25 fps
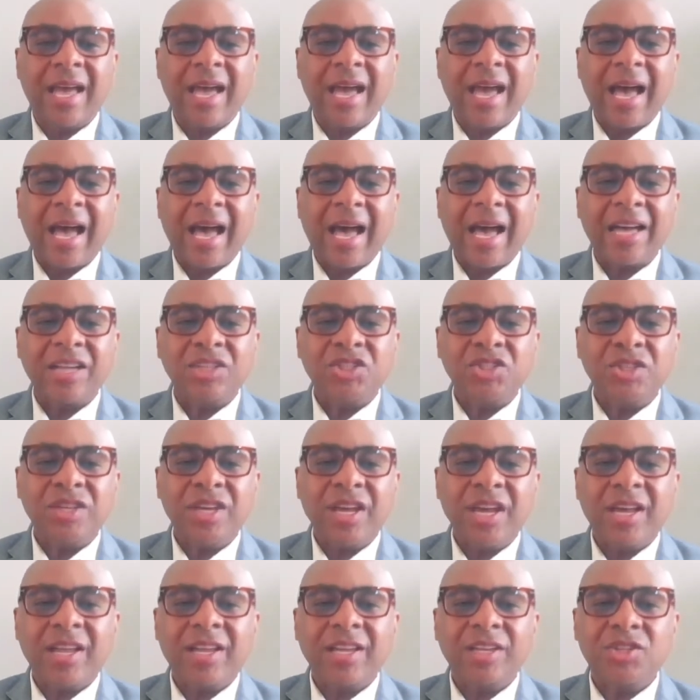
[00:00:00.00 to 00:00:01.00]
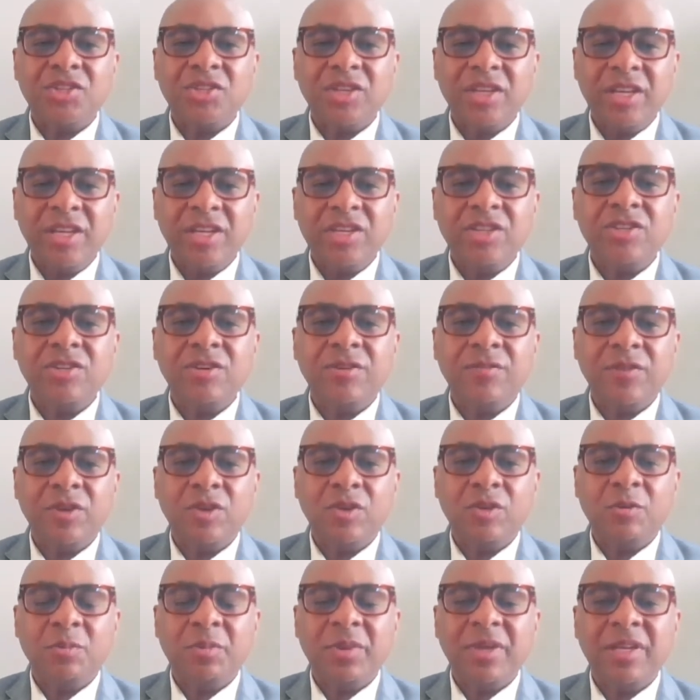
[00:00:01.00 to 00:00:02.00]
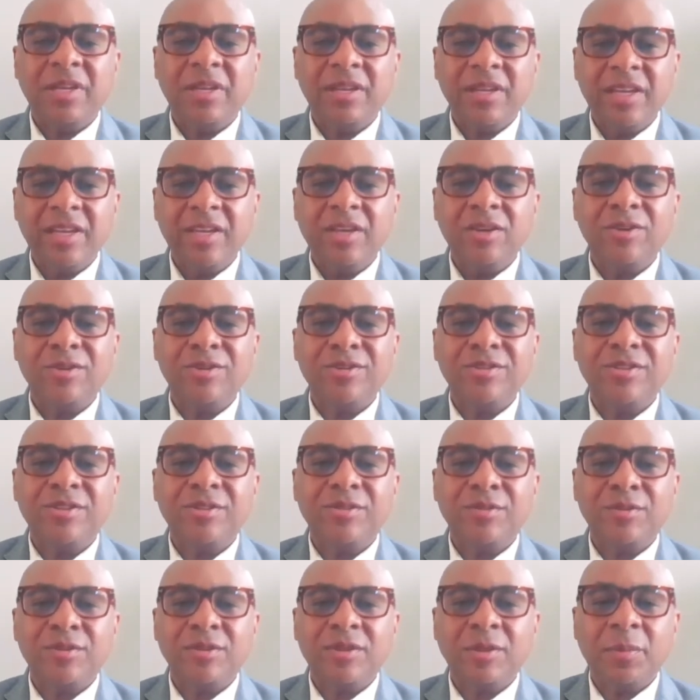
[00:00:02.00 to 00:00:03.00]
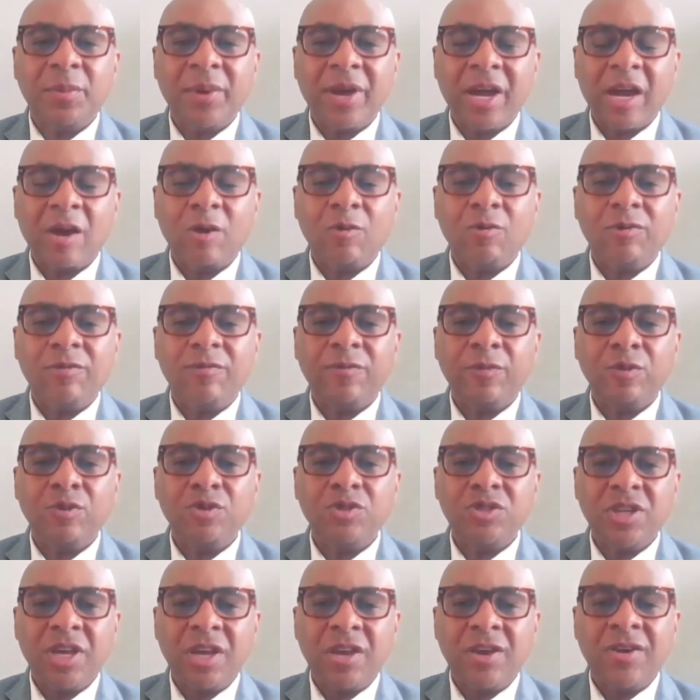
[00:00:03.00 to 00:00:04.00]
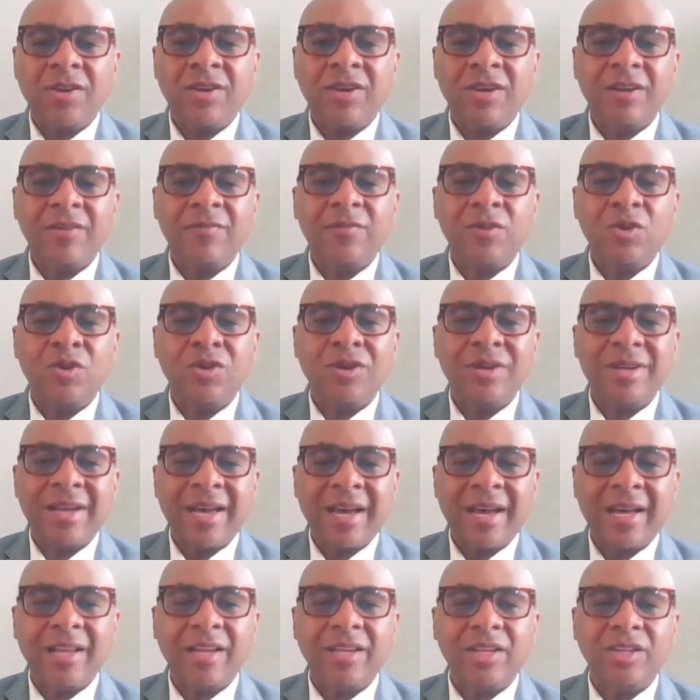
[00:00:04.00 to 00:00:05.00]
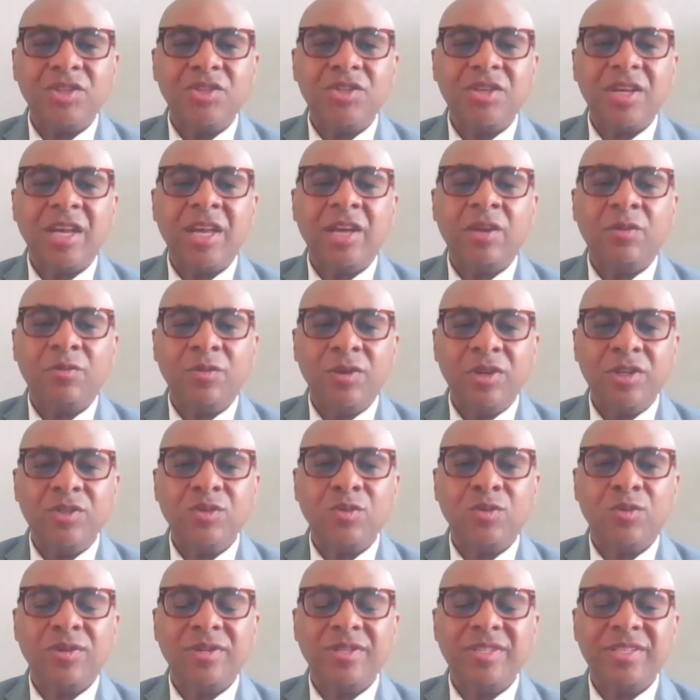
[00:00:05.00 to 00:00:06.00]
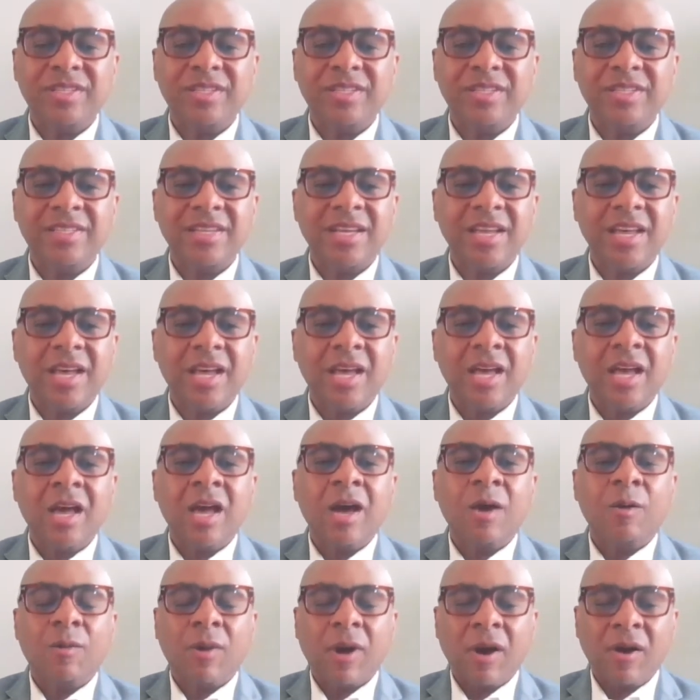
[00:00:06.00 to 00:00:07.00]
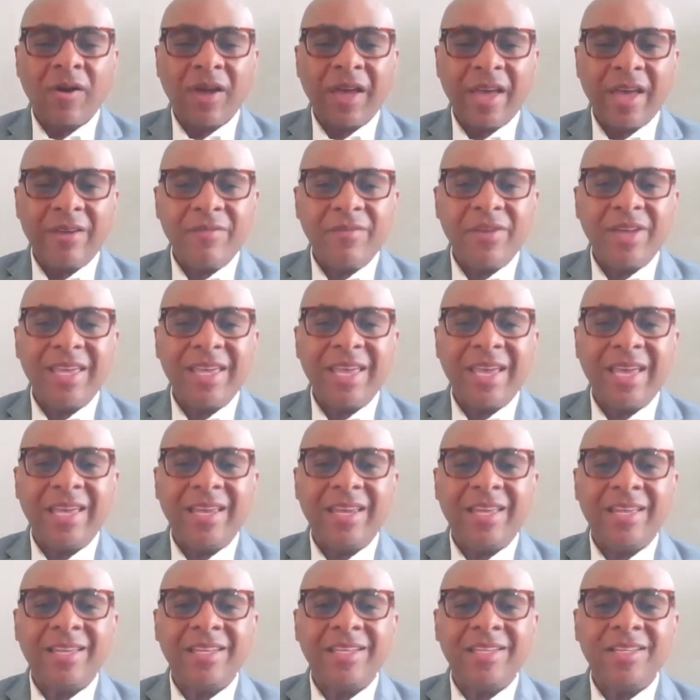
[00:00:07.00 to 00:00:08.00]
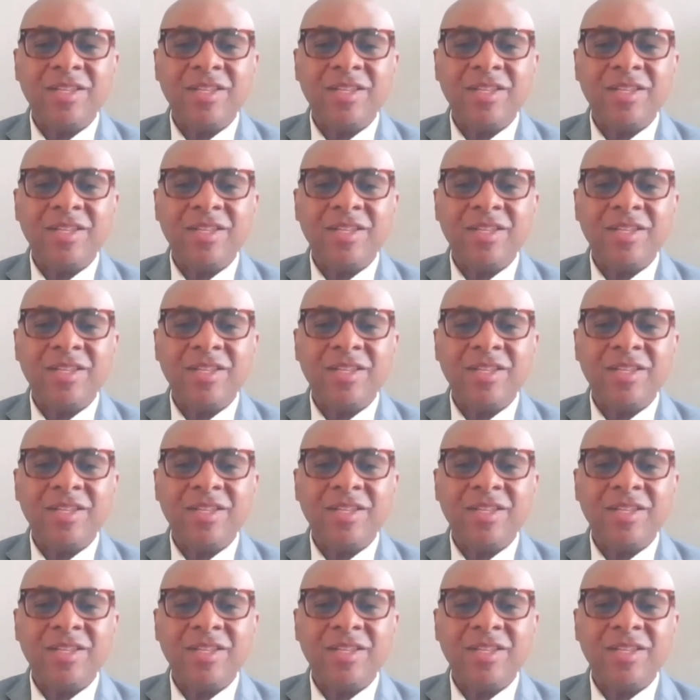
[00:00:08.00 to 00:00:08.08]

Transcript: I challenge each of you to be leaders through the powerful sharing of your knowledge and resources while advocating to